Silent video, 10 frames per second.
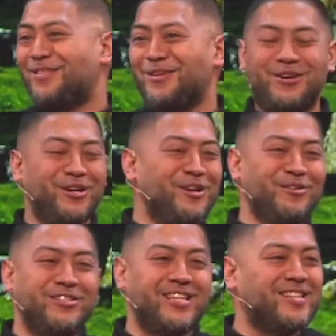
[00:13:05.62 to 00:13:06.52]
The good
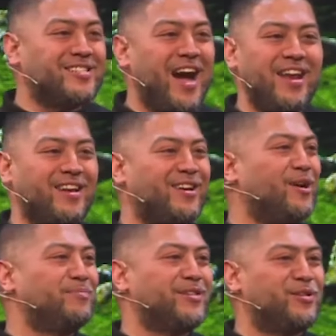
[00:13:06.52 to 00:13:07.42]
news is I didn't
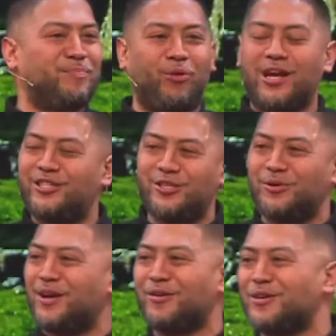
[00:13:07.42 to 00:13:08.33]
come to depress you here